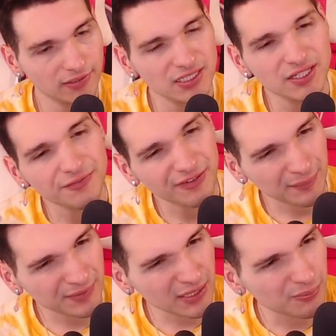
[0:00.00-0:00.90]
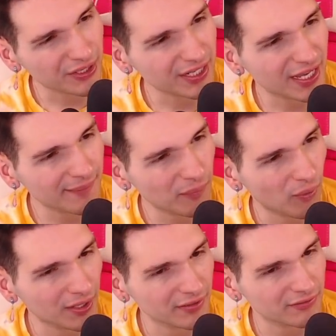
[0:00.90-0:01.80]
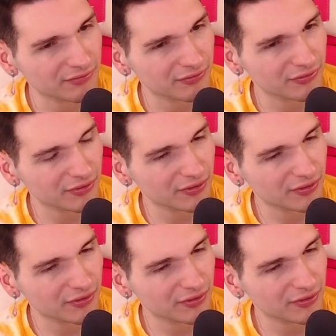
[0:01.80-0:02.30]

the family break up one of...